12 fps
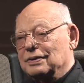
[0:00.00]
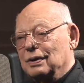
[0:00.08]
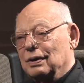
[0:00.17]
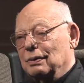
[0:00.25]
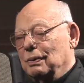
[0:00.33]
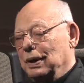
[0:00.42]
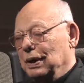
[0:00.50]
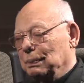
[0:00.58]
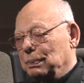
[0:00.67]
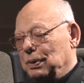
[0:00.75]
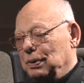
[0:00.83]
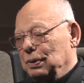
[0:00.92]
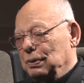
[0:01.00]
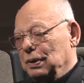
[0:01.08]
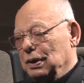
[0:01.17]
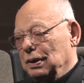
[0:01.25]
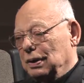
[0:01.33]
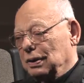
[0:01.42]
So I went up
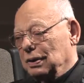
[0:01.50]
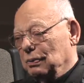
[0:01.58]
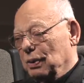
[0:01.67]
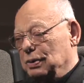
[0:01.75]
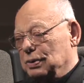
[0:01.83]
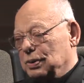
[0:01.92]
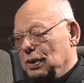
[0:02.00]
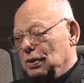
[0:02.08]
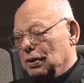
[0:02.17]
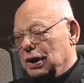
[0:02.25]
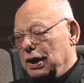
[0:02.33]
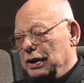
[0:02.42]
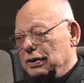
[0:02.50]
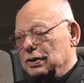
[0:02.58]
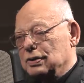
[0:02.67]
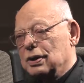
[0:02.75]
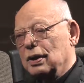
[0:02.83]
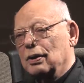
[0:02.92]
to Wichita,
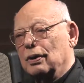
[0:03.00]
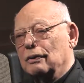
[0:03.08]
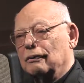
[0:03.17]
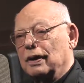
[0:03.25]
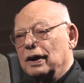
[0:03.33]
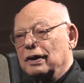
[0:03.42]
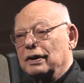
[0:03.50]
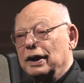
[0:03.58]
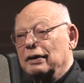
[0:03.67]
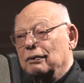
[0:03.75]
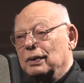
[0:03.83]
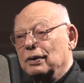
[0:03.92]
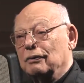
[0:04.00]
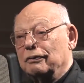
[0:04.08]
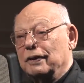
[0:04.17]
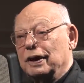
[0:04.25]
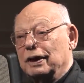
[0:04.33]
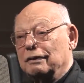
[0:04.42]
Kansas to learn to fly the
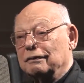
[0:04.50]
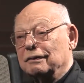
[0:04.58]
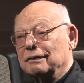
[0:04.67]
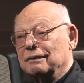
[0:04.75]
F-105.